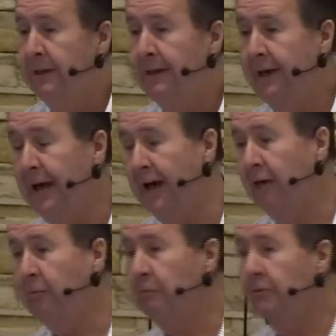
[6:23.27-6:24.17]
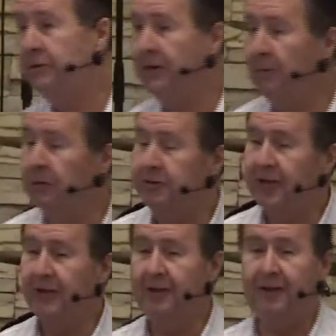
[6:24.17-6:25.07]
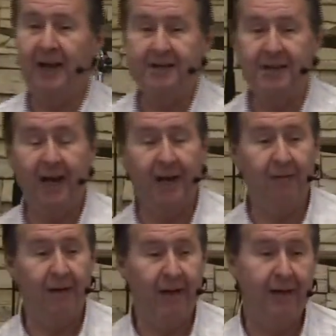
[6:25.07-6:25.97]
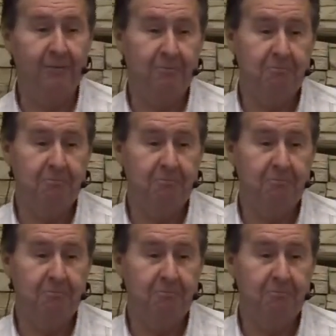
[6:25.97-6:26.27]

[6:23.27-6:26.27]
Now, some will say that that's kind of a